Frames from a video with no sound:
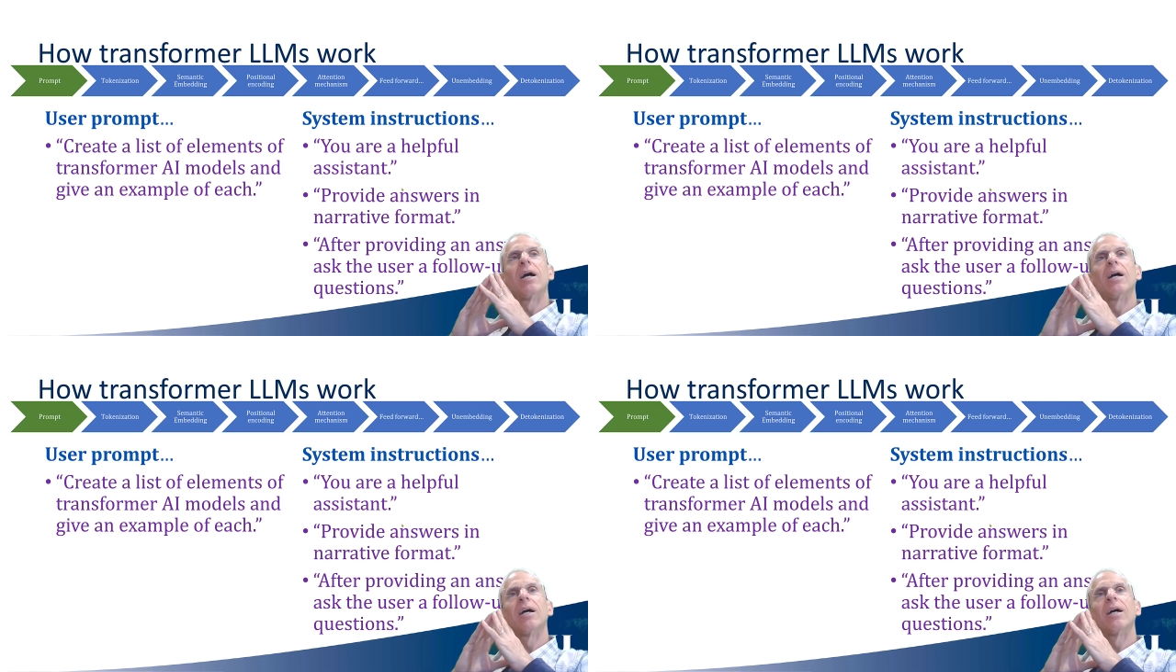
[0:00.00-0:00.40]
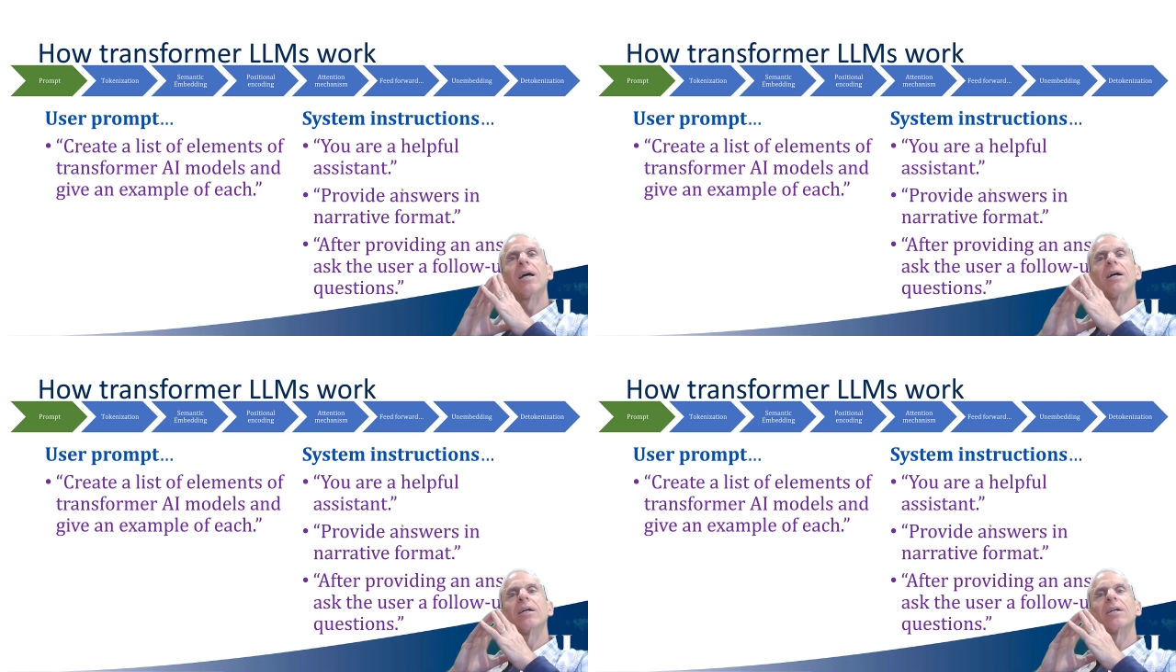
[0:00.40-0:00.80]

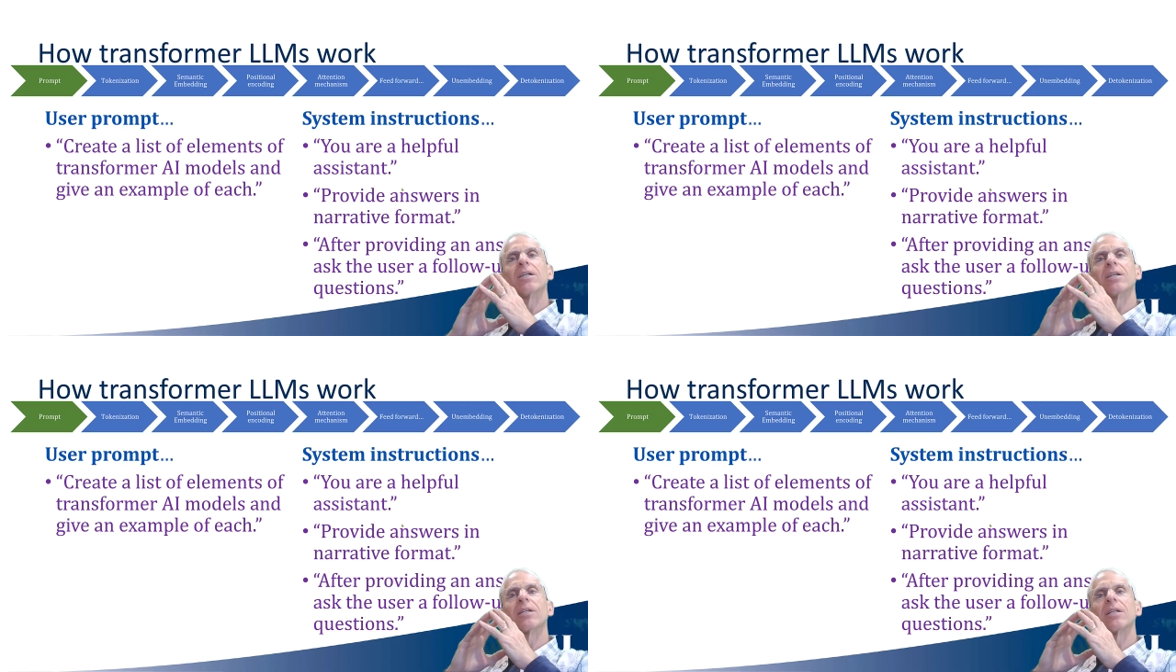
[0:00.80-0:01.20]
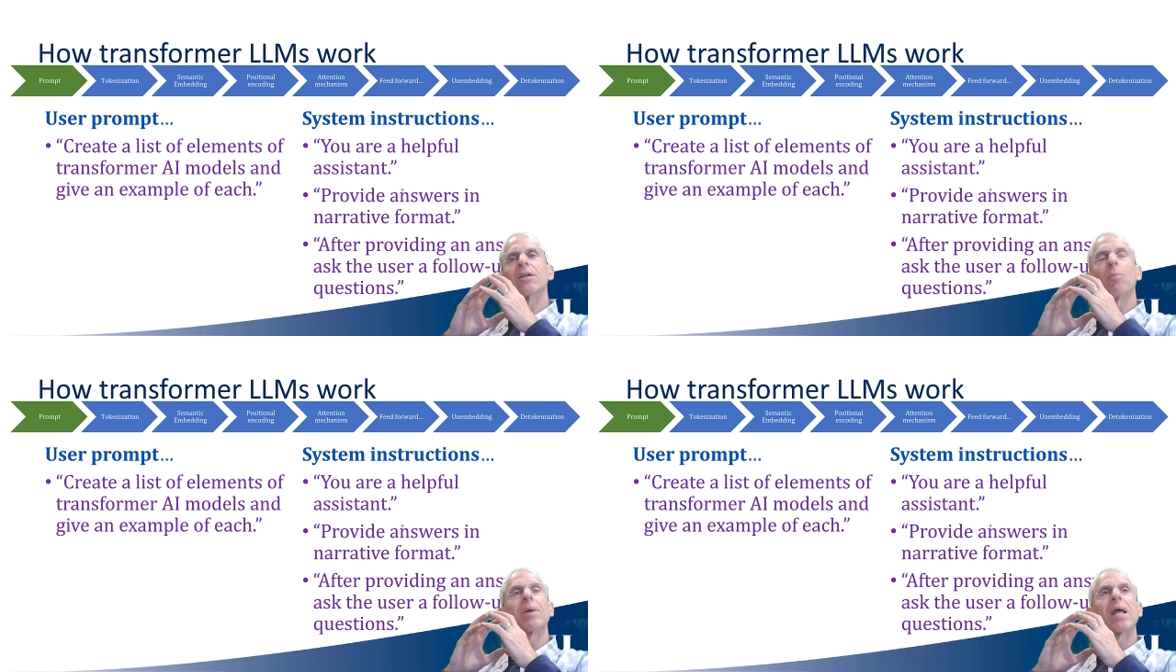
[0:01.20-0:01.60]

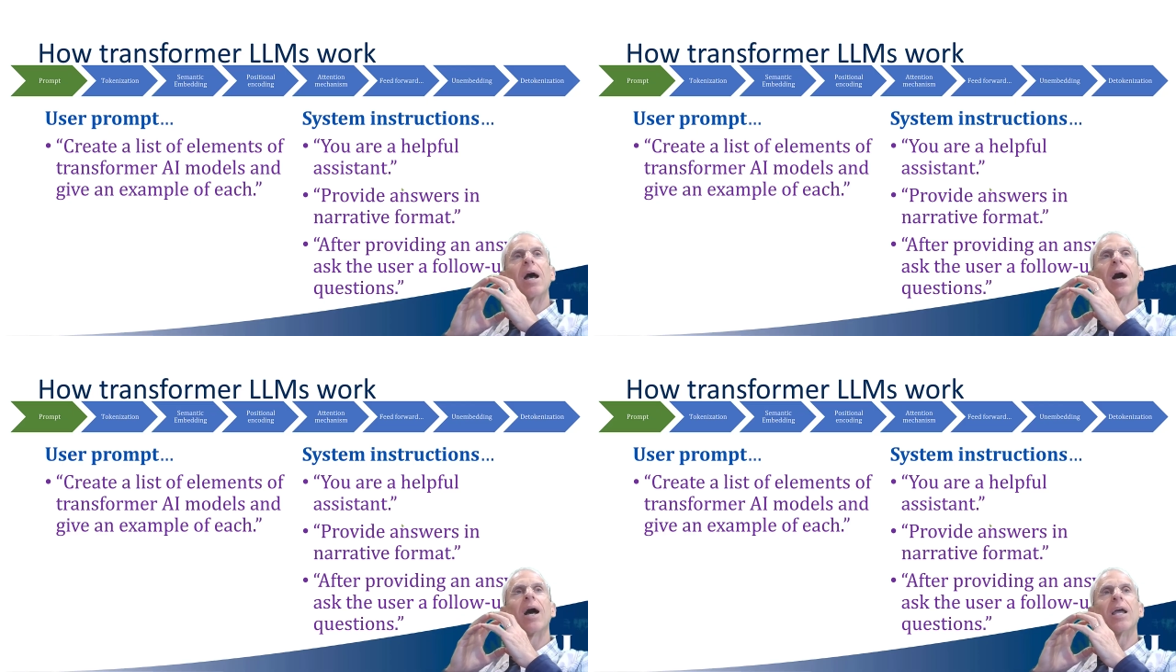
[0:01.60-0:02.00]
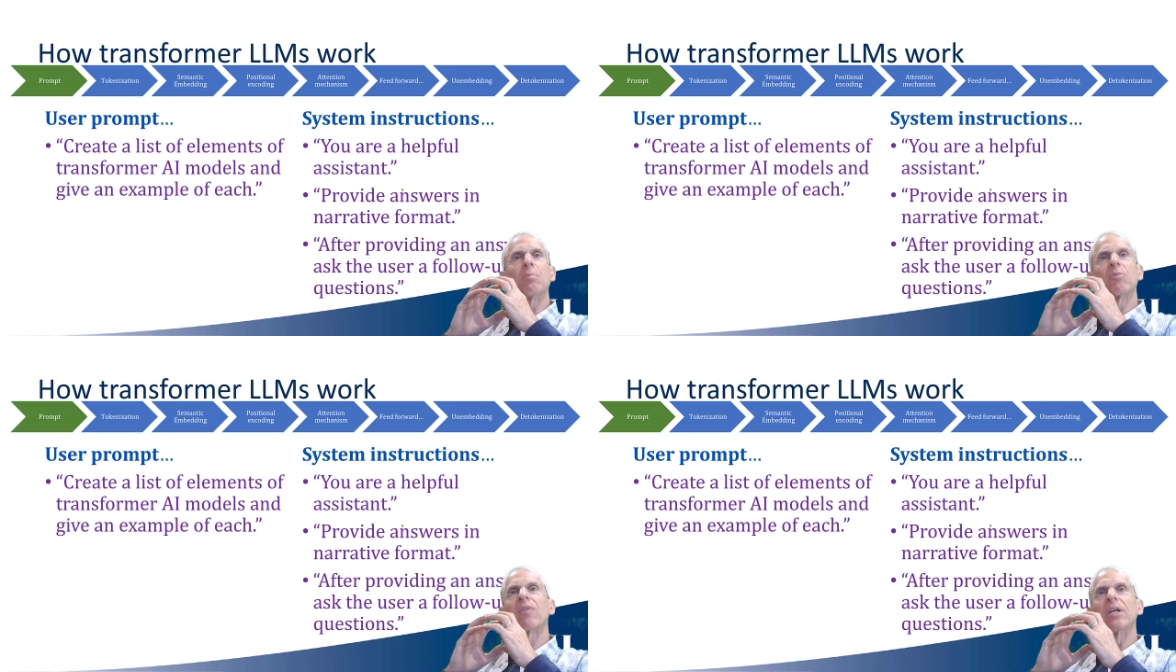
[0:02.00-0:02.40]

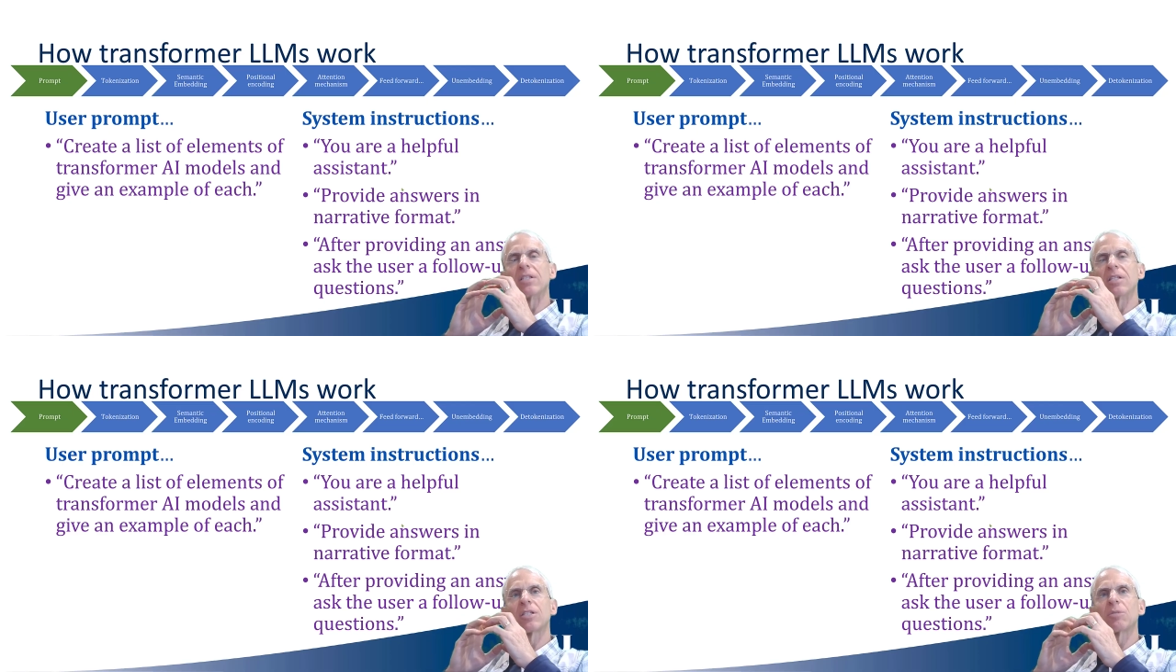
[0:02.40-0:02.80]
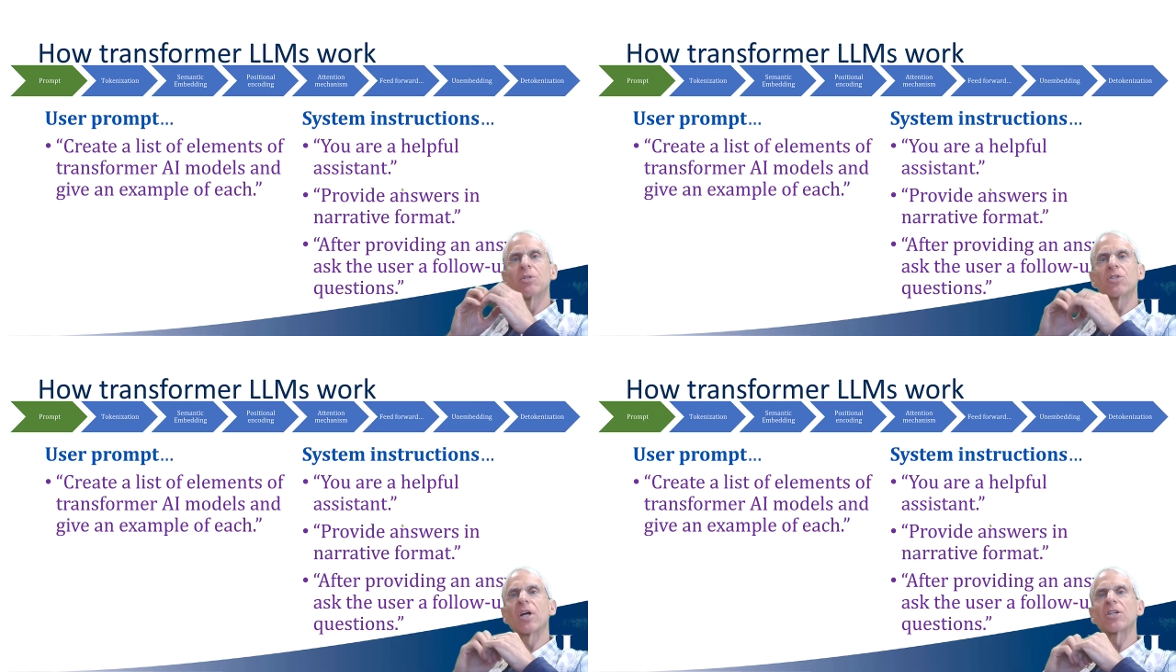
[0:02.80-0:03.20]
OpenAI provides the
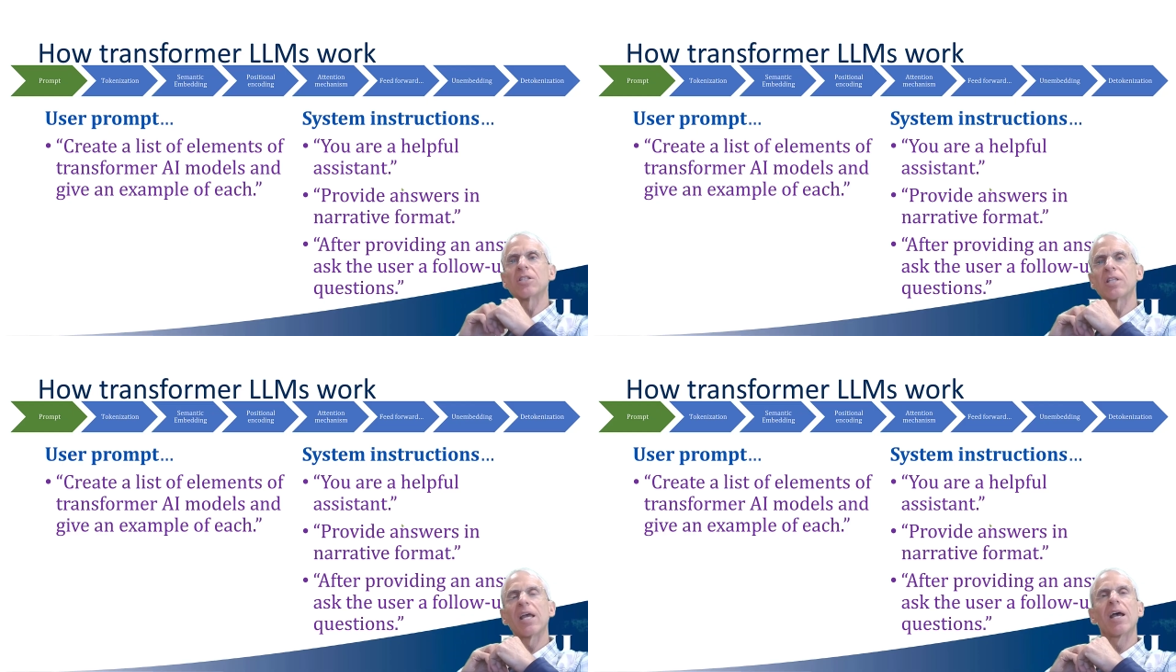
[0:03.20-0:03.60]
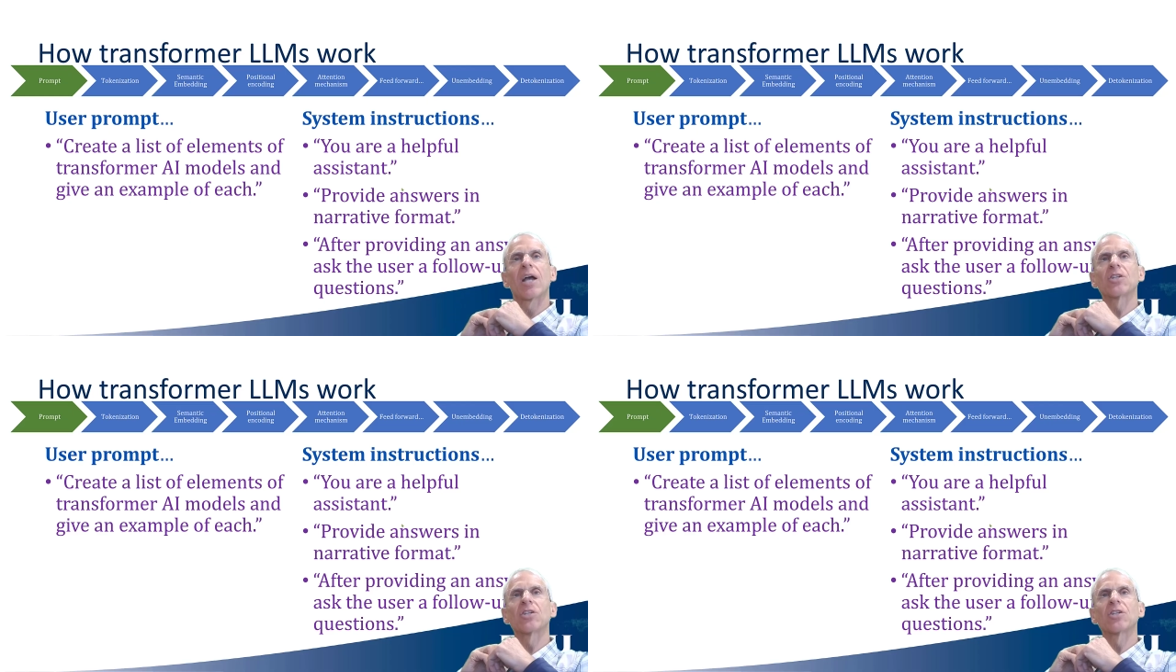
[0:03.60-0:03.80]
system instructions.